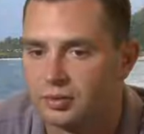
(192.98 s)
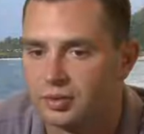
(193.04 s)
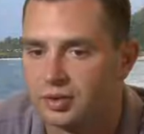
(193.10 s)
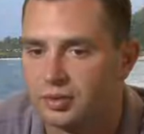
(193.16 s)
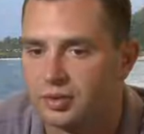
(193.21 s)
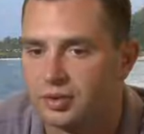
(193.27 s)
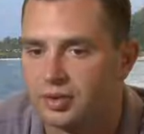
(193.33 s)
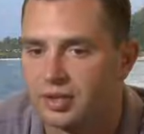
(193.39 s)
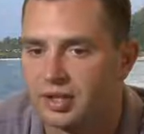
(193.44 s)

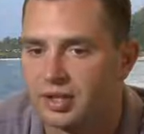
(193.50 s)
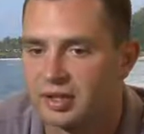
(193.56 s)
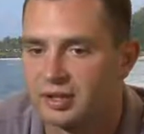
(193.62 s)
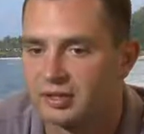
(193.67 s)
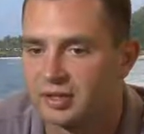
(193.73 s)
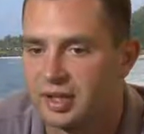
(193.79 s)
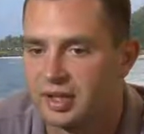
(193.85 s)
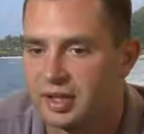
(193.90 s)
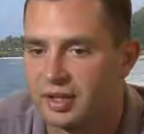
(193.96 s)
doing
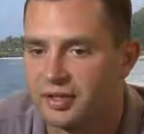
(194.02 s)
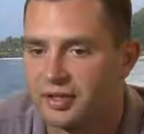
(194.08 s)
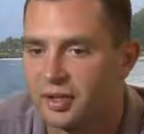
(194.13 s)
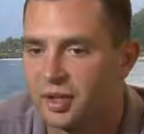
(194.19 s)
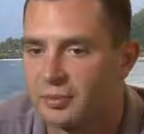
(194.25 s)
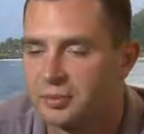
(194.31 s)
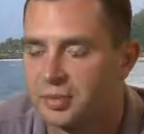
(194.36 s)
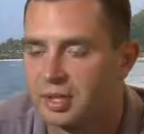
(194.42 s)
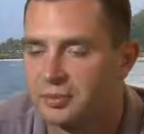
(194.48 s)
things that I
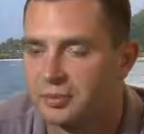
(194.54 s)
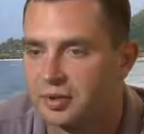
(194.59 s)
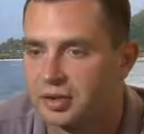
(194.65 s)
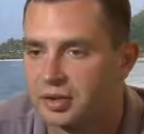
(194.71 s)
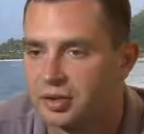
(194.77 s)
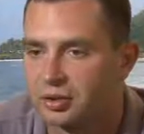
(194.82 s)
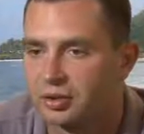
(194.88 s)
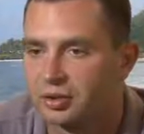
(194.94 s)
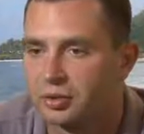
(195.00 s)
thought made me
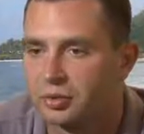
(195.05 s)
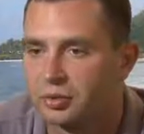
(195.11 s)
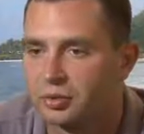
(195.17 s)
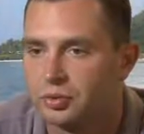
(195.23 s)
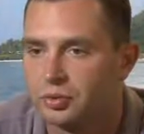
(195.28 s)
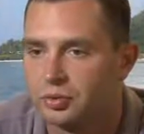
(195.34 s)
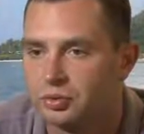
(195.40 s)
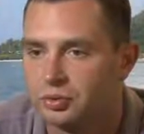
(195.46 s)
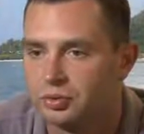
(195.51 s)
look
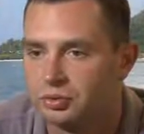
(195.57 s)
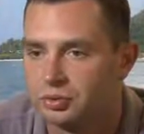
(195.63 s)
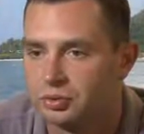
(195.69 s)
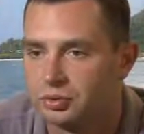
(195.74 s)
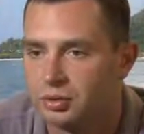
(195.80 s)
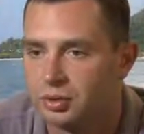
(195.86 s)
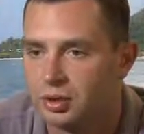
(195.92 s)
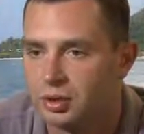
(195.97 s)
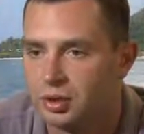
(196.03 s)
cool,
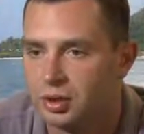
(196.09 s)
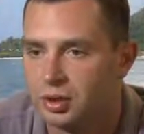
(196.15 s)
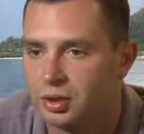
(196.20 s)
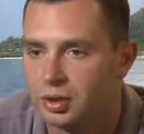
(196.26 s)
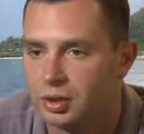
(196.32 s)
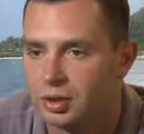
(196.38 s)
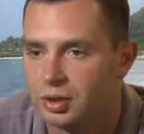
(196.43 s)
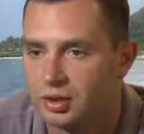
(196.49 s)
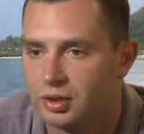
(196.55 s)

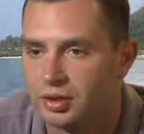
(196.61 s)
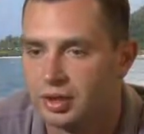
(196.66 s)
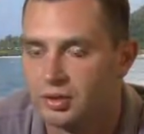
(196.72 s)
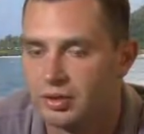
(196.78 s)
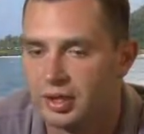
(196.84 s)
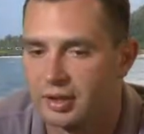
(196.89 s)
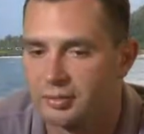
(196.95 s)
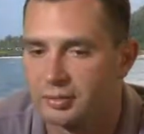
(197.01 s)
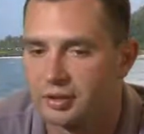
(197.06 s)

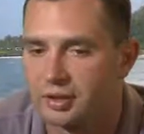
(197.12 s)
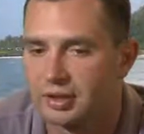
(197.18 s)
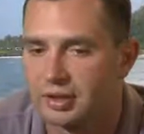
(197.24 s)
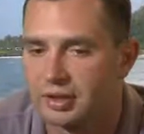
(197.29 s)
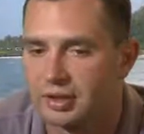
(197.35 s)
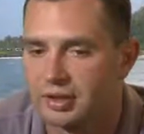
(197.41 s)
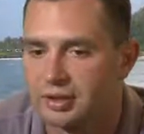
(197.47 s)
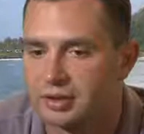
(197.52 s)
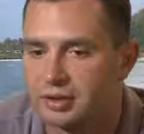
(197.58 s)
that
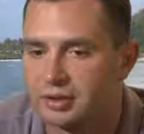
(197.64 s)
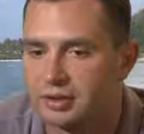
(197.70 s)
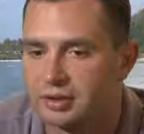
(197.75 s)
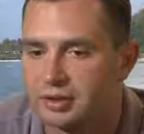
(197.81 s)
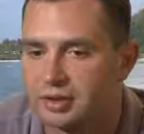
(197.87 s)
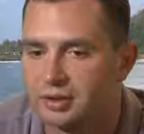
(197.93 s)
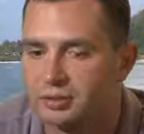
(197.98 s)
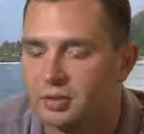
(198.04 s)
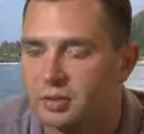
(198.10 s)
really
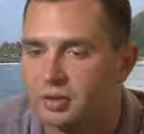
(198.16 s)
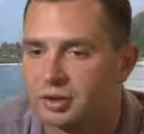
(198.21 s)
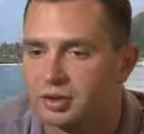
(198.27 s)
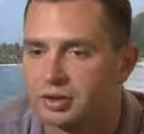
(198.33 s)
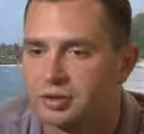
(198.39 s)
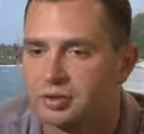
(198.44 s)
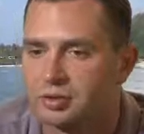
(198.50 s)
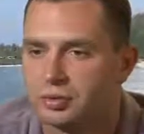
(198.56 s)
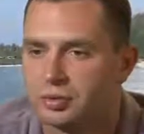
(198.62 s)
did more
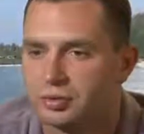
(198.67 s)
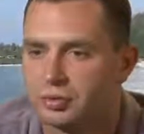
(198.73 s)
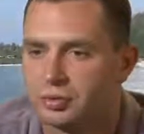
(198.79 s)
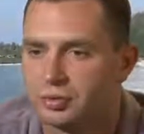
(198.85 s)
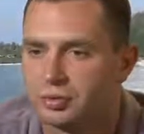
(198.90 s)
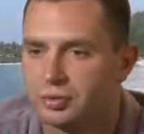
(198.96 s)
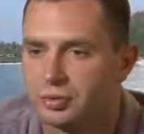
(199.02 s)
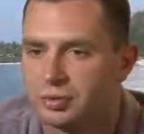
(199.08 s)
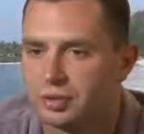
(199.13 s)

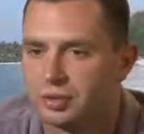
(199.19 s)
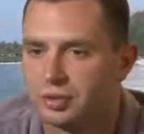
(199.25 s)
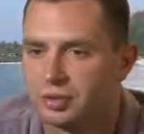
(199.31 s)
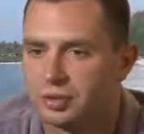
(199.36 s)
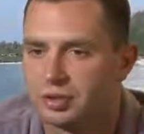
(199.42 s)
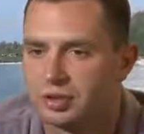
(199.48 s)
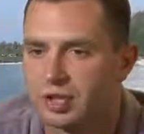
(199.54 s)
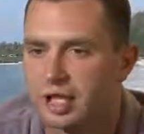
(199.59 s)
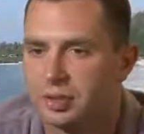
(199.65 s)
to
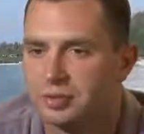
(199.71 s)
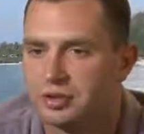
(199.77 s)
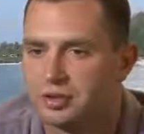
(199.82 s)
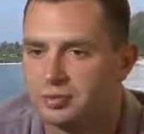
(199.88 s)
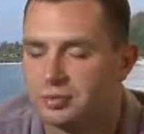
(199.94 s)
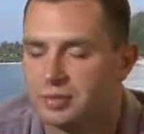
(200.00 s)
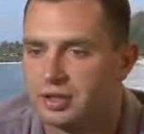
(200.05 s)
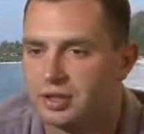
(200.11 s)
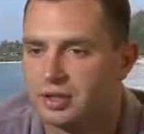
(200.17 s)

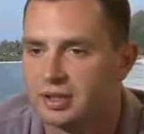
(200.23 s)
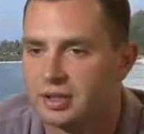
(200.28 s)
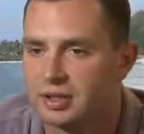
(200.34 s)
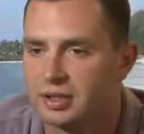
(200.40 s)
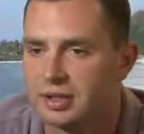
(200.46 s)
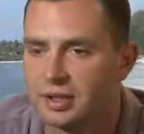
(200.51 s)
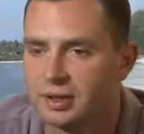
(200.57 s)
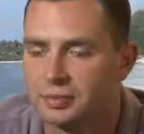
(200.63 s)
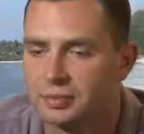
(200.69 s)
damage me
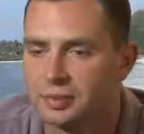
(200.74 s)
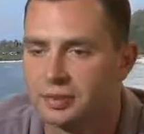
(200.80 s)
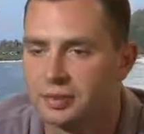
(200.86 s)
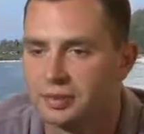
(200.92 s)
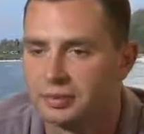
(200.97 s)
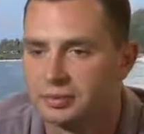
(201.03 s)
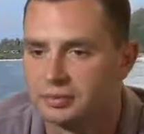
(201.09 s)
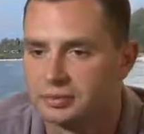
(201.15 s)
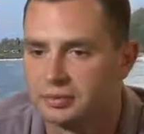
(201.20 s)
than help me.
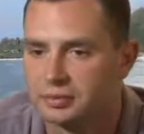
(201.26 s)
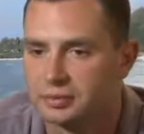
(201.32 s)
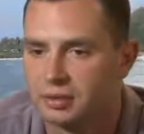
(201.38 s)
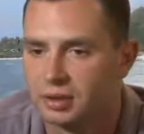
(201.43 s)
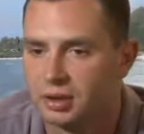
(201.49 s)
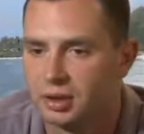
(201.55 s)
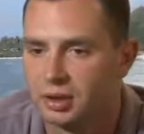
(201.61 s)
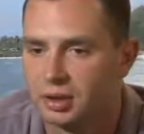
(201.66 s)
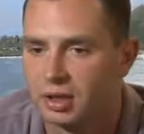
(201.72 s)

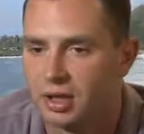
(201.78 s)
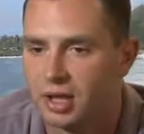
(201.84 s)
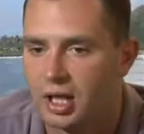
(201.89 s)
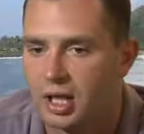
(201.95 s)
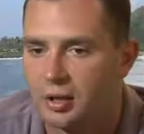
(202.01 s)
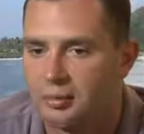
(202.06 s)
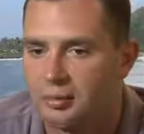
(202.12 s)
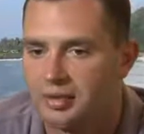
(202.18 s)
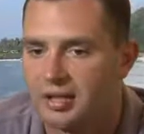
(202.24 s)

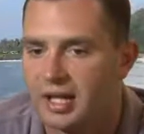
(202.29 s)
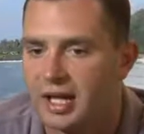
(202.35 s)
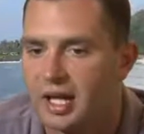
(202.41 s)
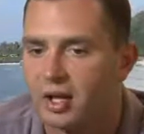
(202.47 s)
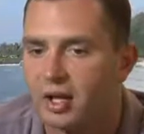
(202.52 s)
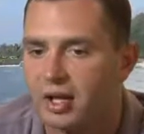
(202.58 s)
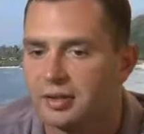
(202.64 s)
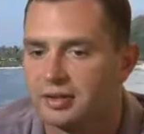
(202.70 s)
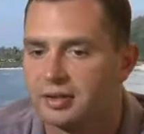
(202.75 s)
But
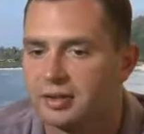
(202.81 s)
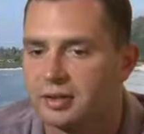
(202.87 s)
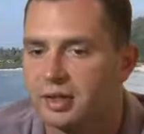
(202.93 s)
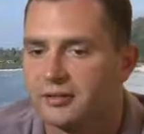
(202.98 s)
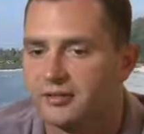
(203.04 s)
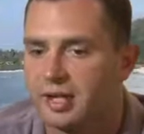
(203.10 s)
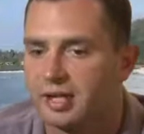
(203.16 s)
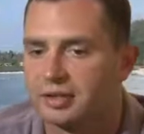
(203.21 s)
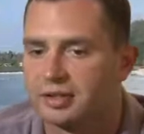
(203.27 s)
now I
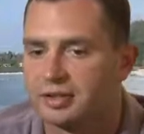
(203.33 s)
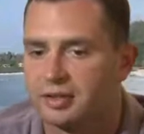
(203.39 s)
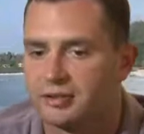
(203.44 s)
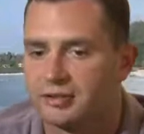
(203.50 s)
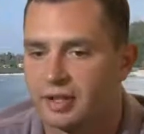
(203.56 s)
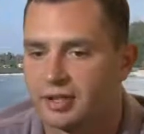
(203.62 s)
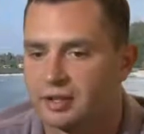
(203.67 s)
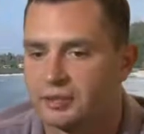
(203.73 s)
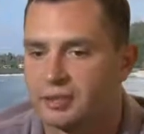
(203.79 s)

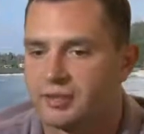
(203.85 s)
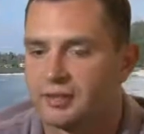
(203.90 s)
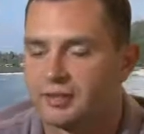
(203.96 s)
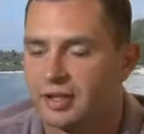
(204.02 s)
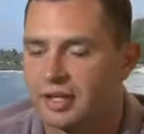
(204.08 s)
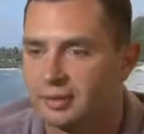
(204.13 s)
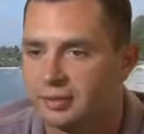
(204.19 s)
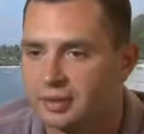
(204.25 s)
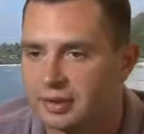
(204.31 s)
value my
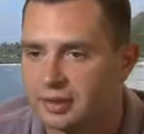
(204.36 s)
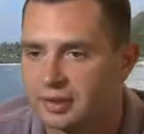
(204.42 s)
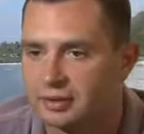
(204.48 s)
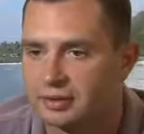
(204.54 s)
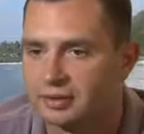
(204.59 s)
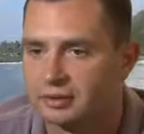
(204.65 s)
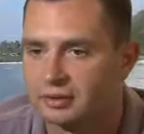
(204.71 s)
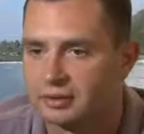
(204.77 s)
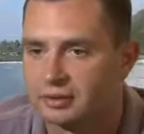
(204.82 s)
family.
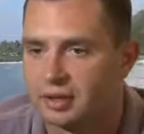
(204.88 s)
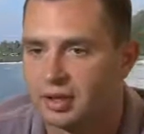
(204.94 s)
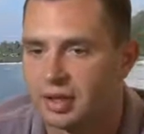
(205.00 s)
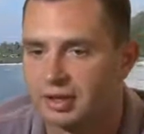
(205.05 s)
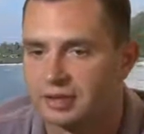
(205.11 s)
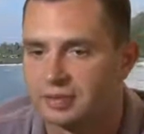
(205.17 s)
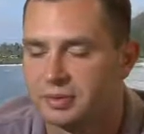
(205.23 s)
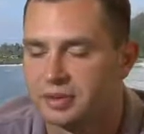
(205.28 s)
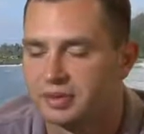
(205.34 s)

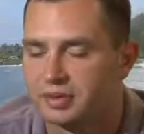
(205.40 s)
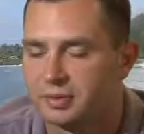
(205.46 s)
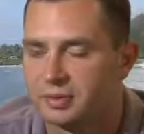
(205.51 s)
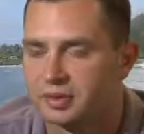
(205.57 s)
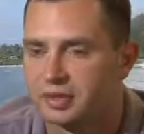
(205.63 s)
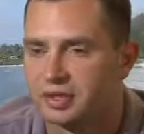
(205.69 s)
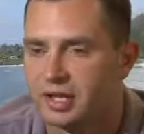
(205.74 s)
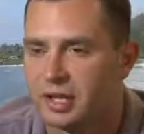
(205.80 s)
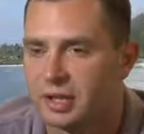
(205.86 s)
I spent so
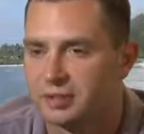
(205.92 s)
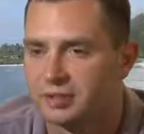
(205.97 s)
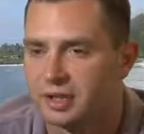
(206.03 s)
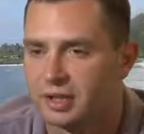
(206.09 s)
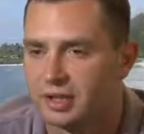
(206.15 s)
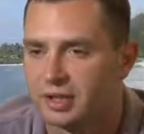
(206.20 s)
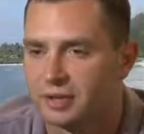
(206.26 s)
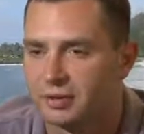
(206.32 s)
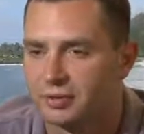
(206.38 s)
much time
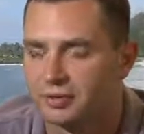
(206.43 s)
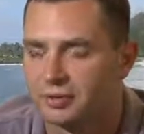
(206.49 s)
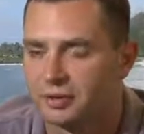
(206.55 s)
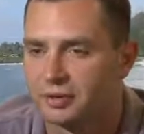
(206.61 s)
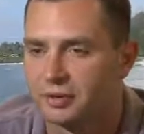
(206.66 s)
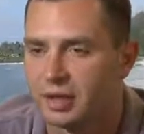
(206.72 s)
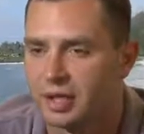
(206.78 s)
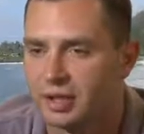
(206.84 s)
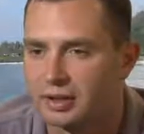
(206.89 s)
taking them for
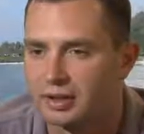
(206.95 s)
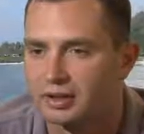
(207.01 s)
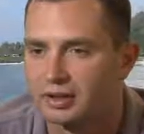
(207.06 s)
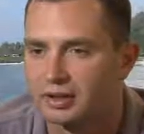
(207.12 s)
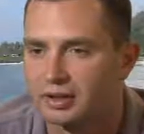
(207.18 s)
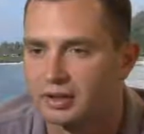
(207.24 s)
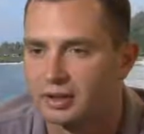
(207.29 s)
granted,